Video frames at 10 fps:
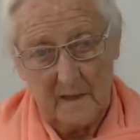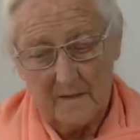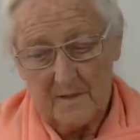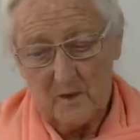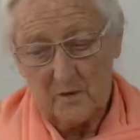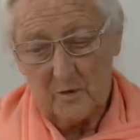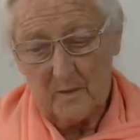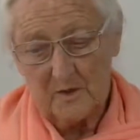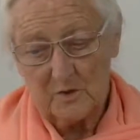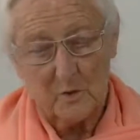And the only
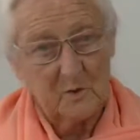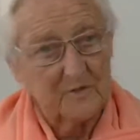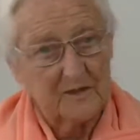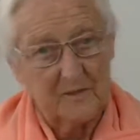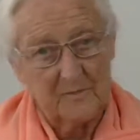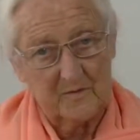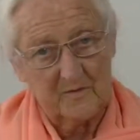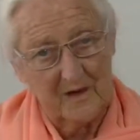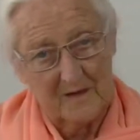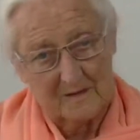way to overcome the
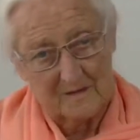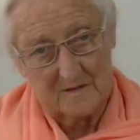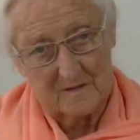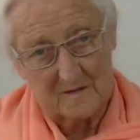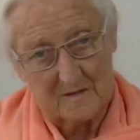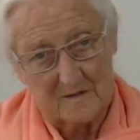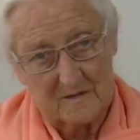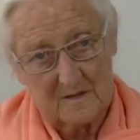violence